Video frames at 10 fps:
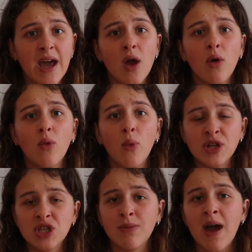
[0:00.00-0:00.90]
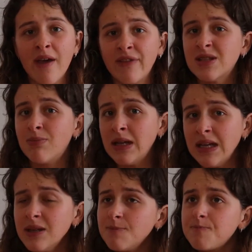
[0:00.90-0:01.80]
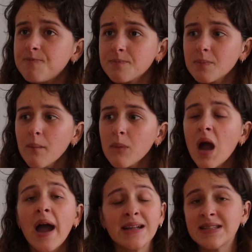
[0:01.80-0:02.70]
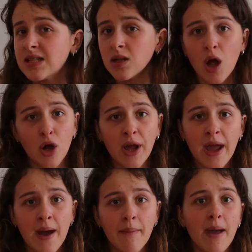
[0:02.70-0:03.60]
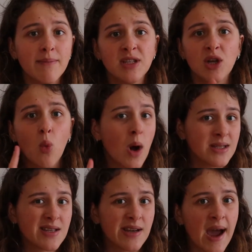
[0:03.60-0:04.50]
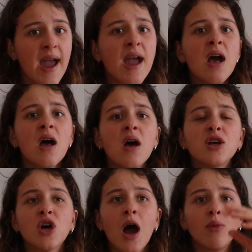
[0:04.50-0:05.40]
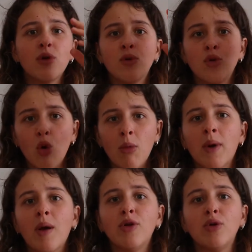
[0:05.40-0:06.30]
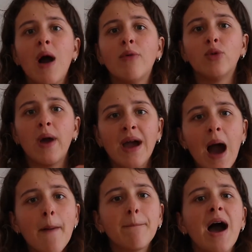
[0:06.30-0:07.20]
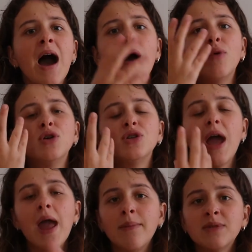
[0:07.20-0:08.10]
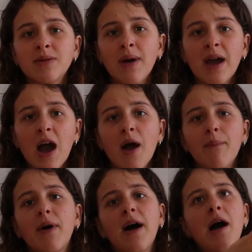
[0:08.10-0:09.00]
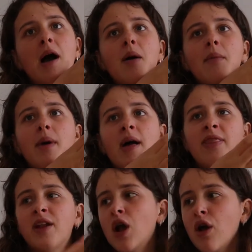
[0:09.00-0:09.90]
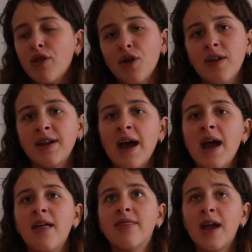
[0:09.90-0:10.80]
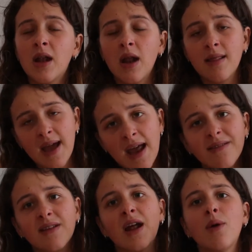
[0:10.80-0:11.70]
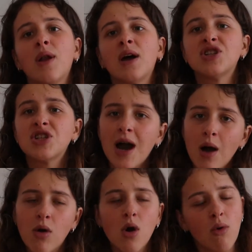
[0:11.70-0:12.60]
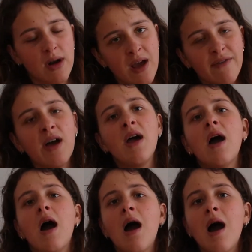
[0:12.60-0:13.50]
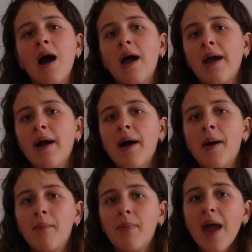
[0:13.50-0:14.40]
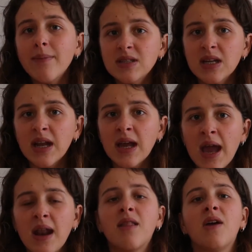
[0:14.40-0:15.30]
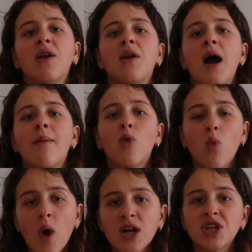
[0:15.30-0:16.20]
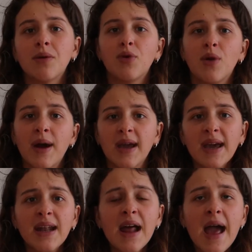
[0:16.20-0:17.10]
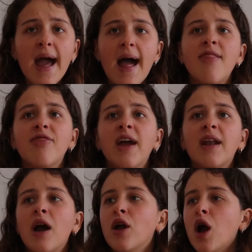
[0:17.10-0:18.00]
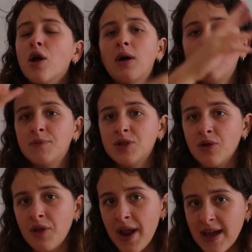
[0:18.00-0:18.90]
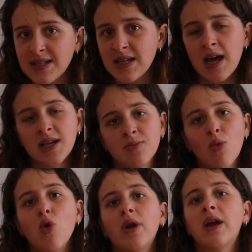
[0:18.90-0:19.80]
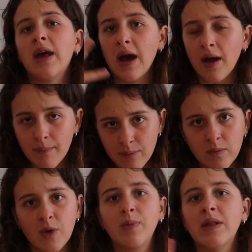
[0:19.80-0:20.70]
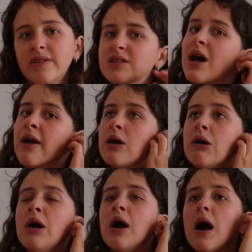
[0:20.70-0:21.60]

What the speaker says: day, which is my heaviest bleed, I can still only empty it once a day. So I would normally, what I would do, I would wake up, I would empty my cup, and then go through the day. Then at the end of the day when I shower or whatever, I empty it again, and then I wash it and put it back in, and then I go until the next day's morning and I repeat the cycle.